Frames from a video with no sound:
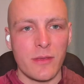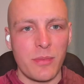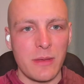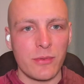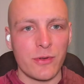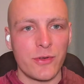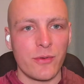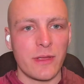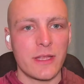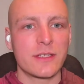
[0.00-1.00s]
people are
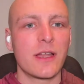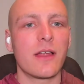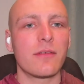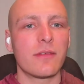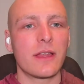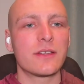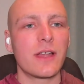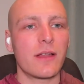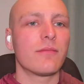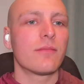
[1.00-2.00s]
doing. It's not,
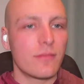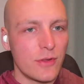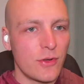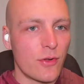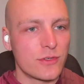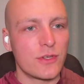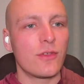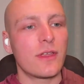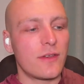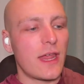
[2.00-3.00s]
so you
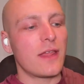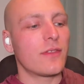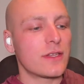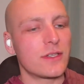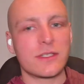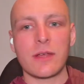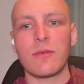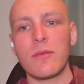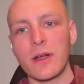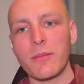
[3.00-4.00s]
can take this and say,
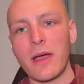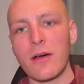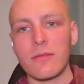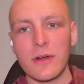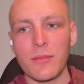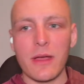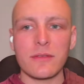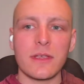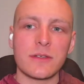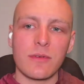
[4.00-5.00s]
well, what about this?